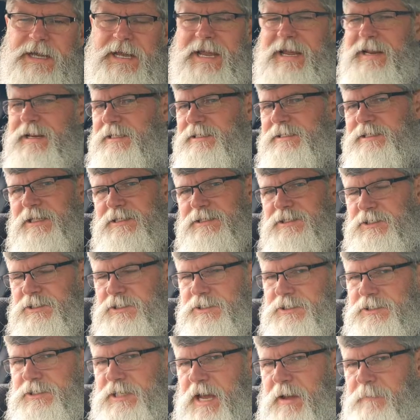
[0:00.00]
And it doesn't
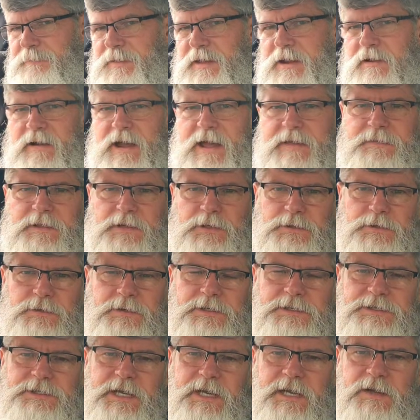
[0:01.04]
just stop there. I had the
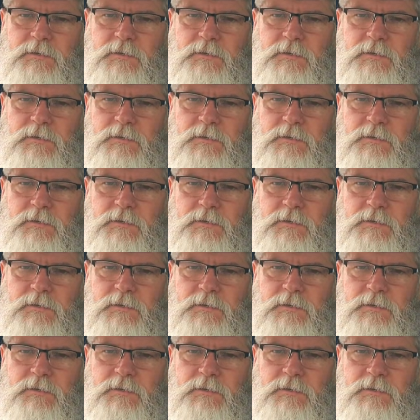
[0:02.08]
lunatic